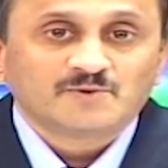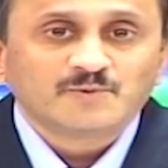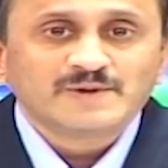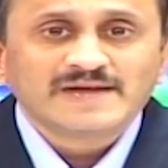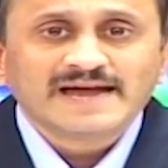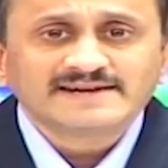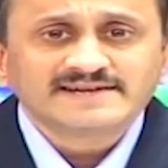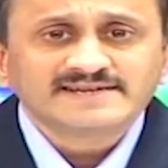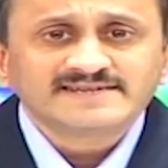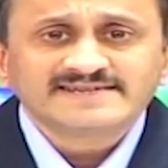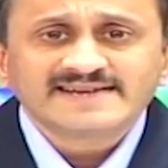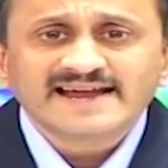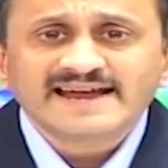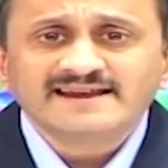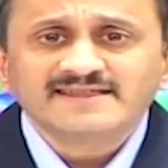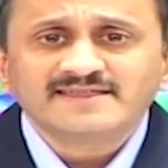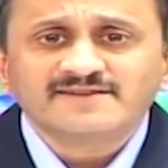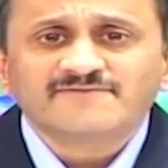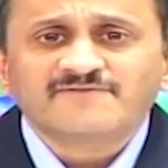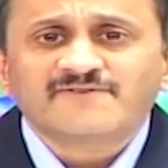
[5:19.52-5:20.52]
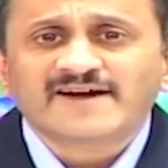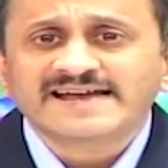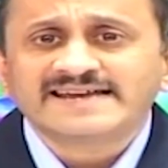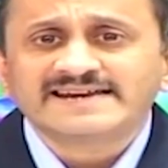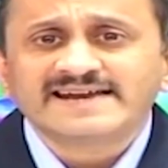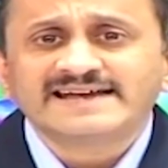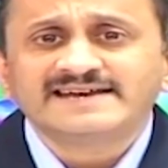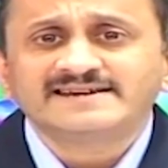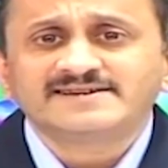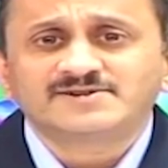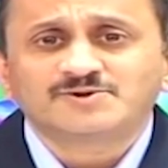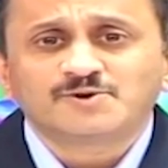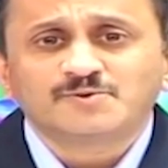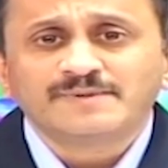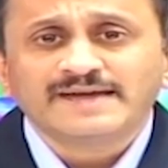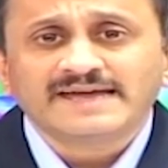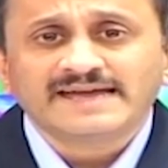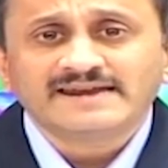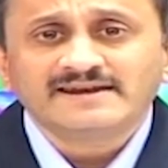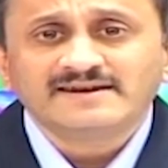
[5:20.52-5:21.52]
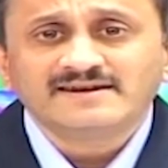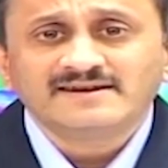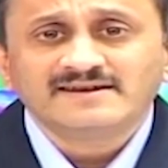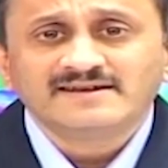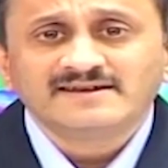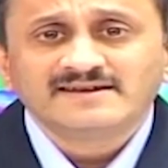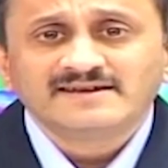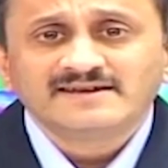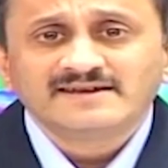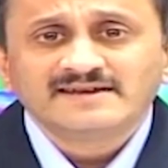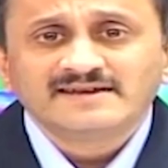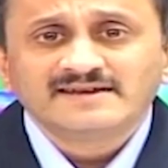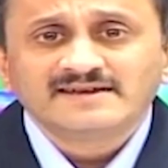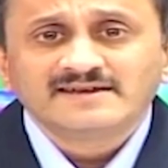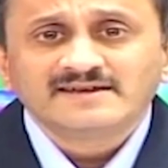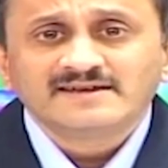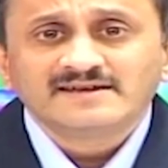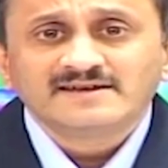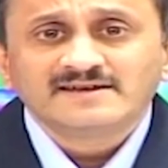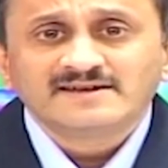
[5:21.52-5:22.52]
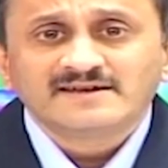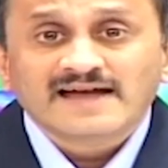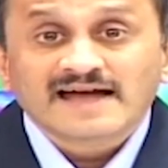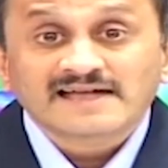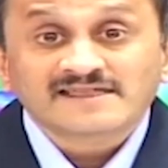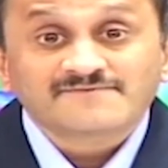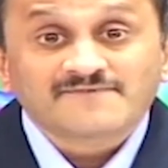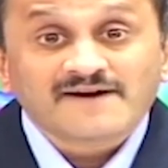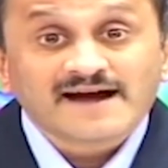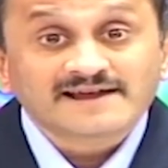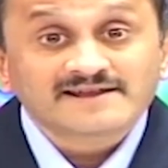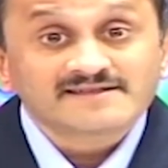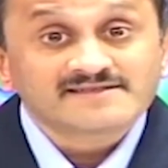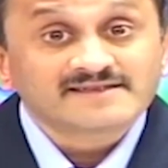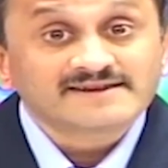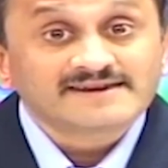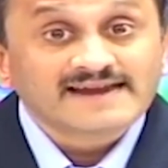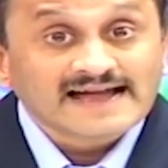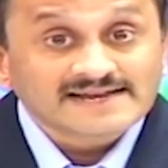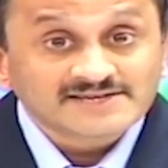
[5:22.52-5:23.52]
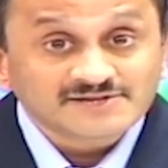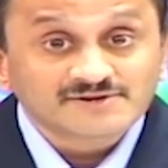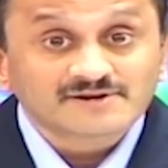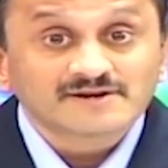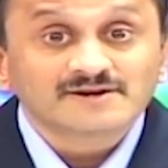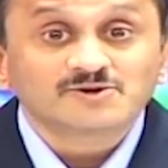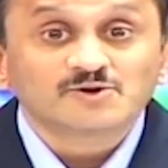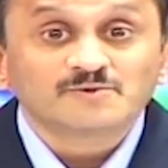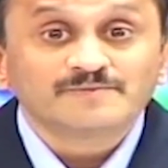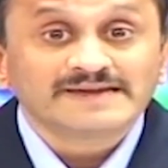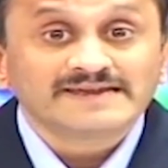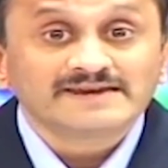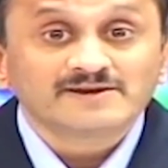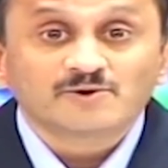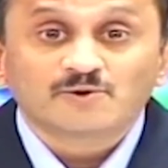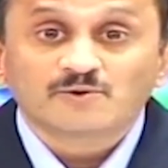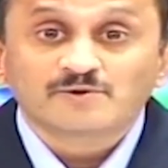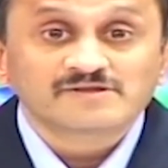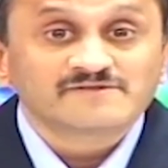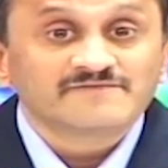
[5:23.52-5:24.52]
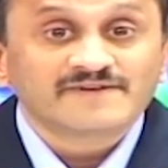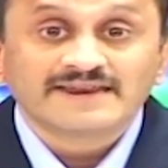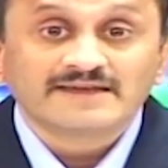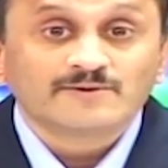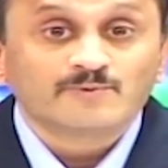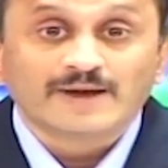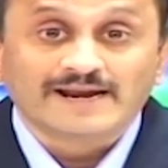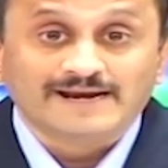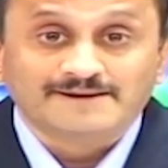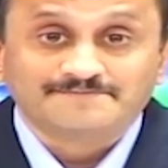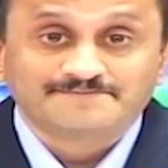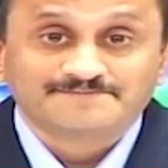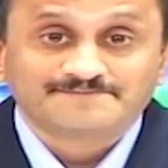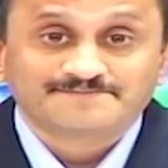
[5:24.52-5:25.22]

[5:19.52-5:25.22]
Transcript: we understand the finite domain as far as the natural domain goes very well.